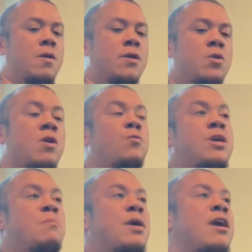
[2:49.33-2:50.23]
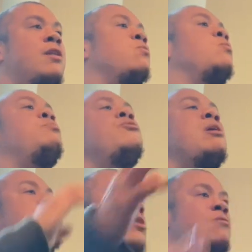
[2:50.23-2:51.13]
if we get paid, we put
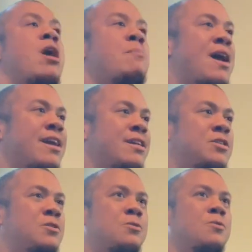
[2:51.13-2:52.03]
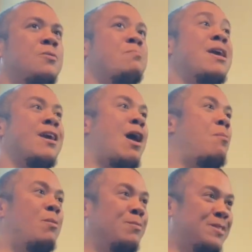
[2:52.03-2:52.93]
that money right back into making
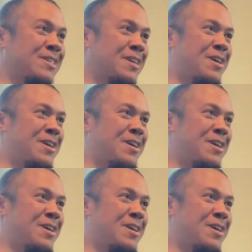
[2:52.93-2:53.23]
albums